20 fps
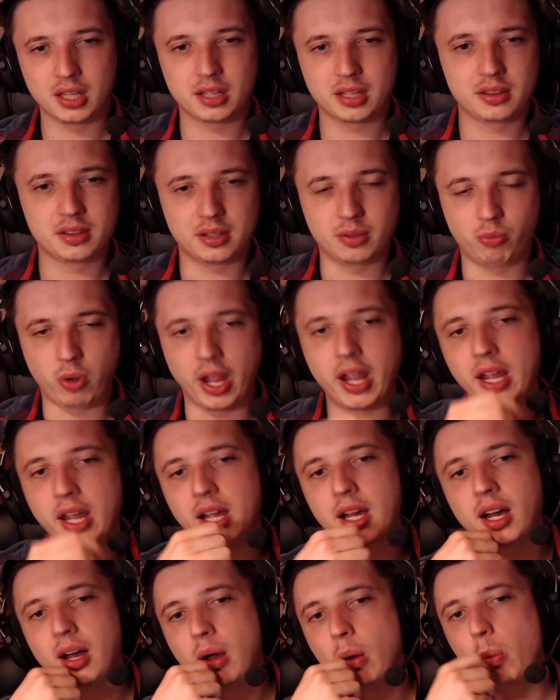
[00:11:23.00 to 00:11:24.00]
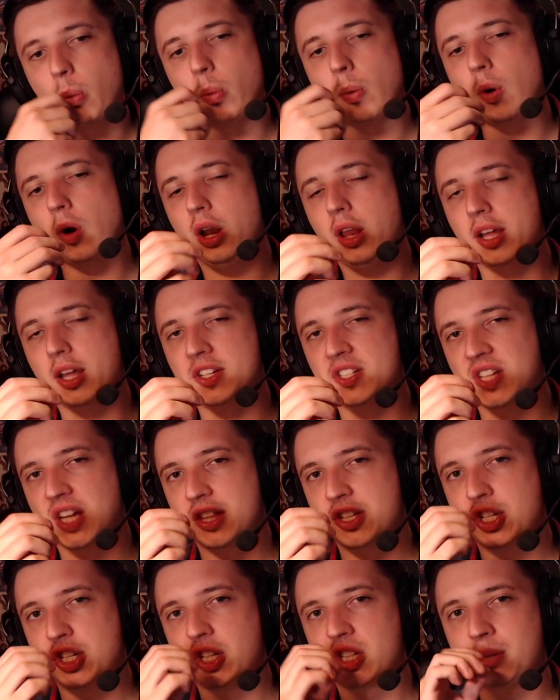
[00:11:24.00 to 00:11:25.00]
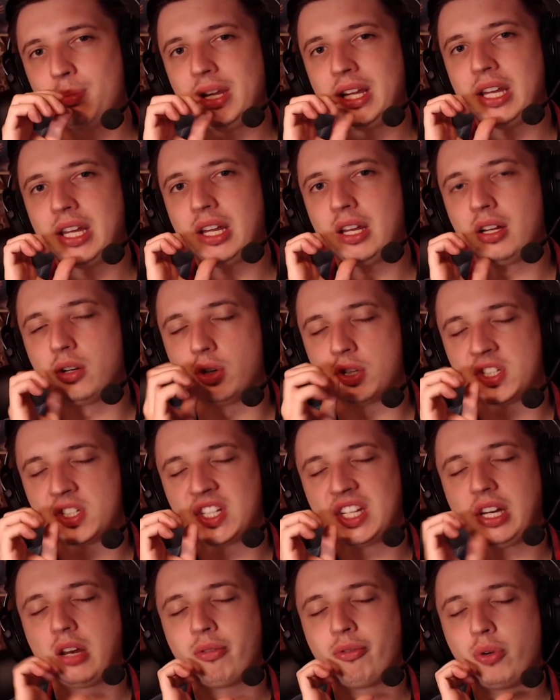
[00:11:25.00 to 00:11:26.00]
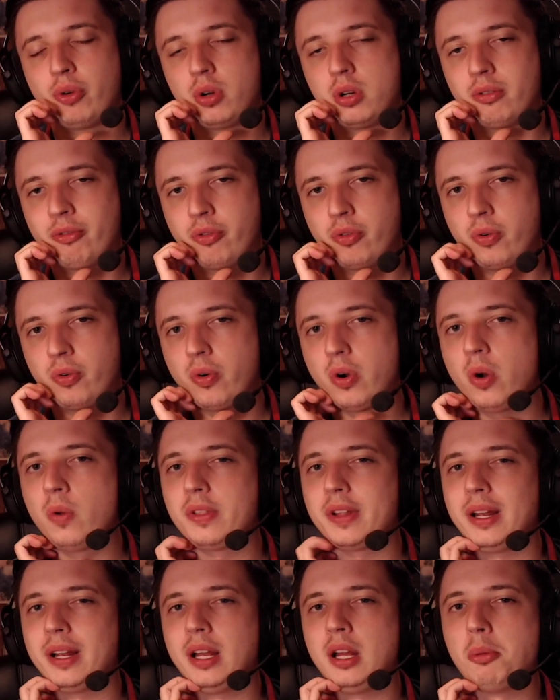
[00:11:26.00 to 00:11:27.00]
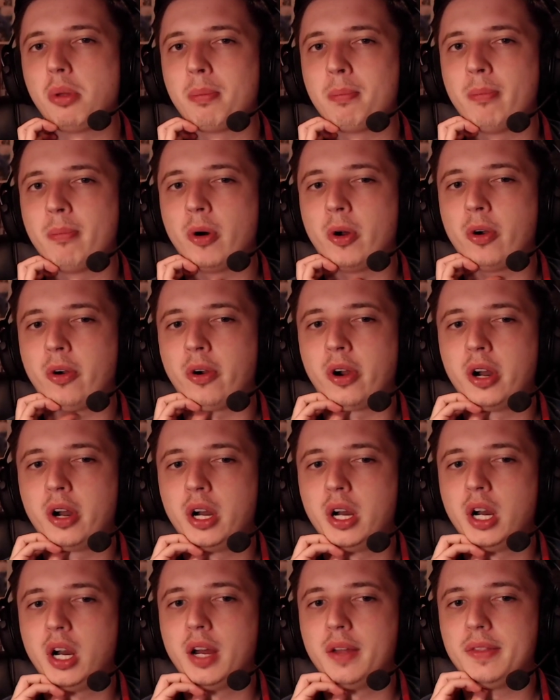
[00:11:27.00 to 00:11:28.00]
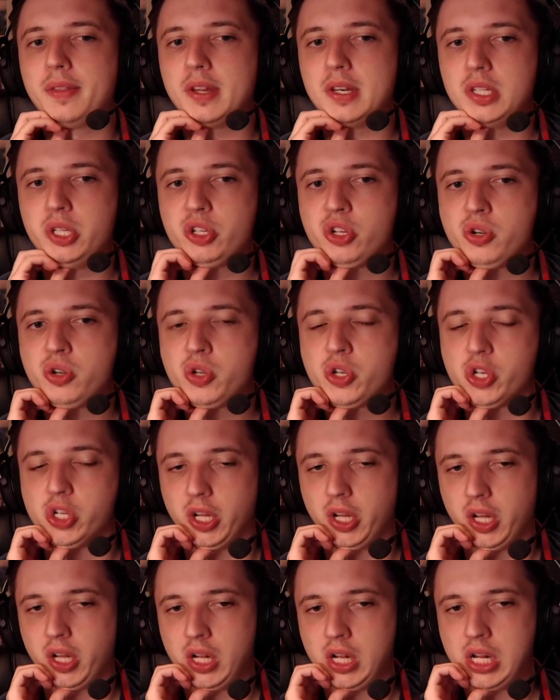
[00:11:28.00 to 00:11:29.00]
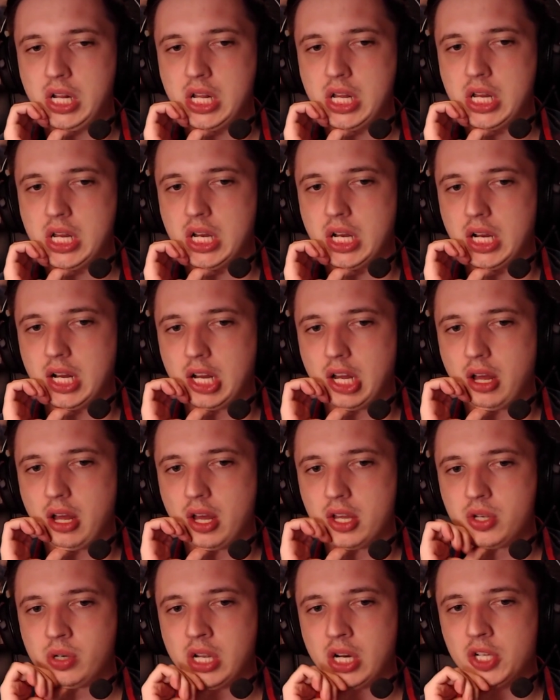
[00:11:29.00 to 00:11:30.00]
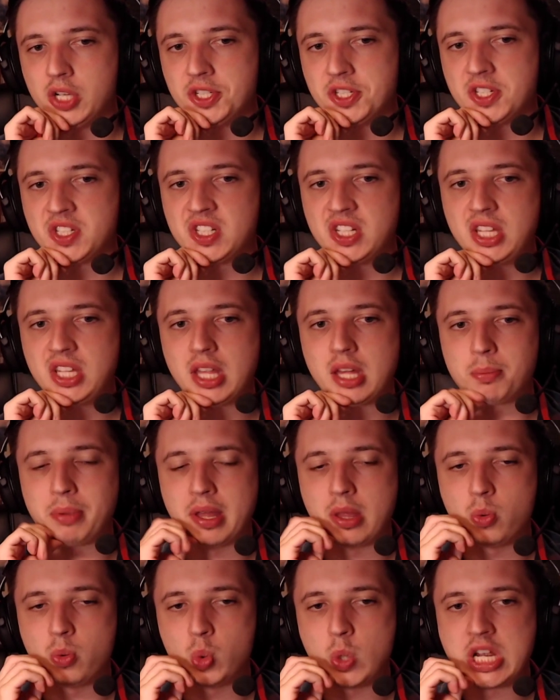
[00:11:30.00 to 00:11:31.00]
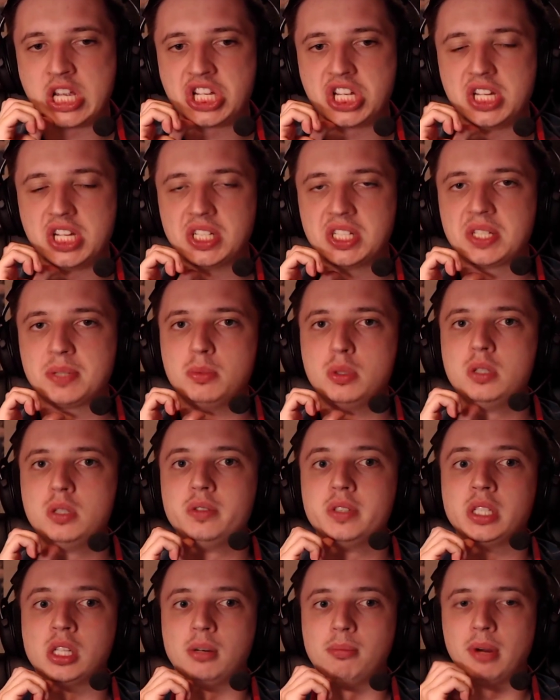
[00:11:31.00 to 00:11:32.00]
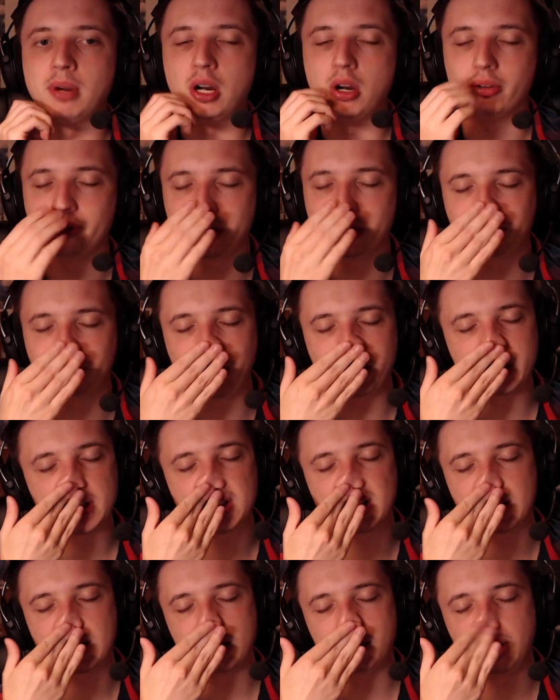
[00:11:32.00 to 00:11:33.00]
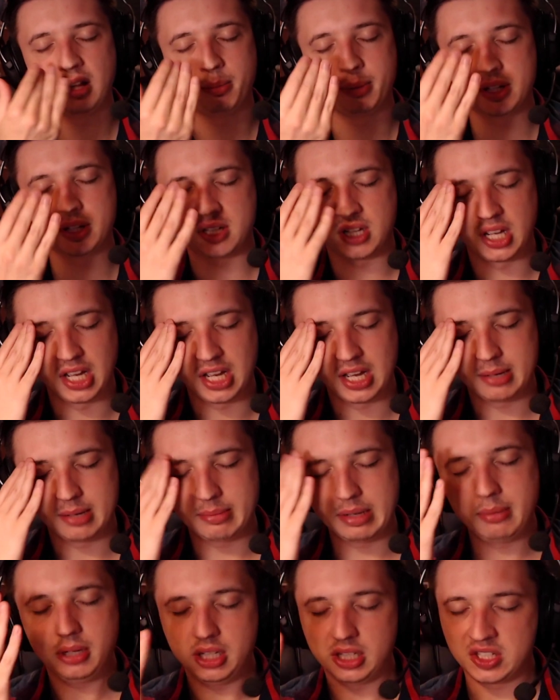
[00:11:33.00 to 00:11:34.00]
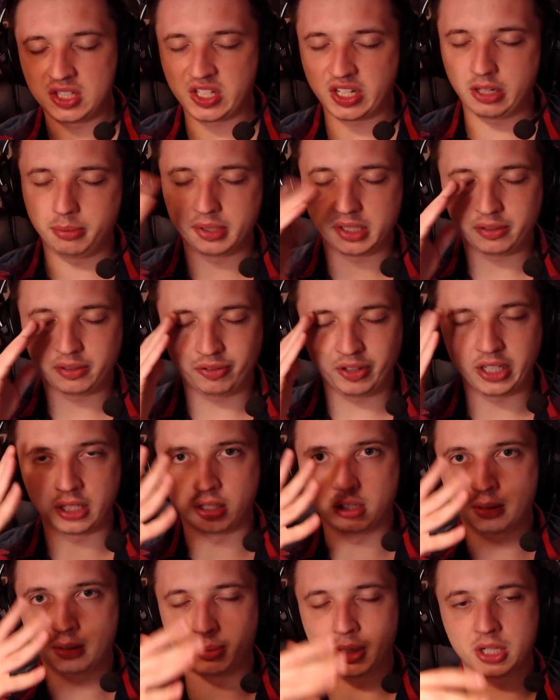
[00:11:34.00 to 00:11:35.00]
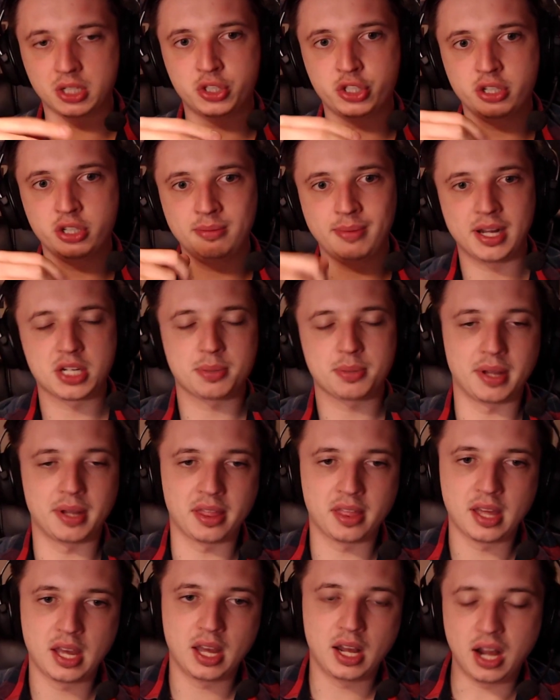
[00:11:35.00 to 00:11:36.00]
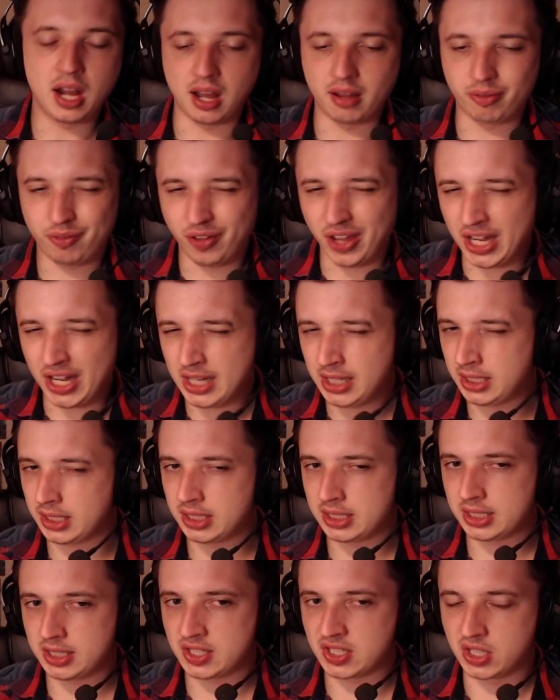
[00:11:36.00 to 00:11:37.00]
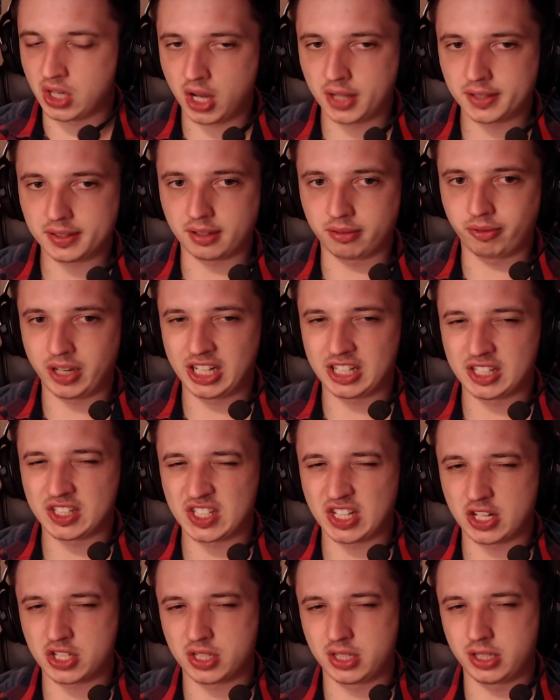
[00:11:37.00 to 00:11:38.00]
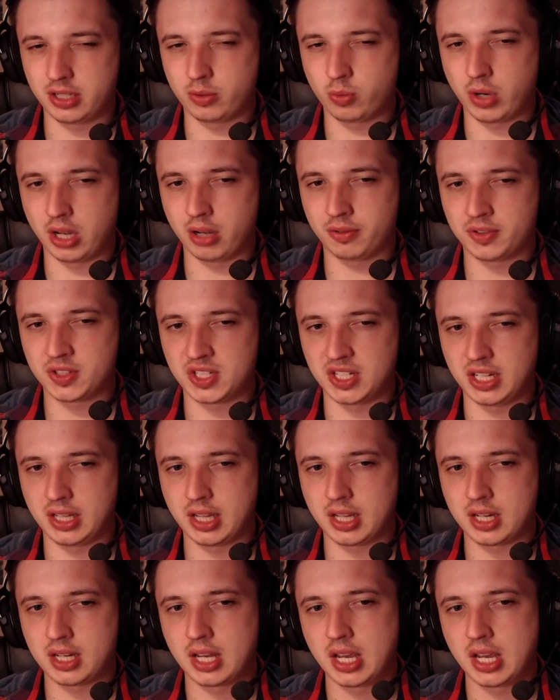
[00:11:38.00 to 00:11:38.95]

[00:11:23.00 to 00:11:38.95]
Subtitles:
The way earlier said she's speaking or singing through the throat a little bit more than usual. You can also see that by the way she is moving her mouth. I think that's a little bit, maybe it's a little bit thinking about it too much, but I think it is not. I think it's actually a way of seeing that.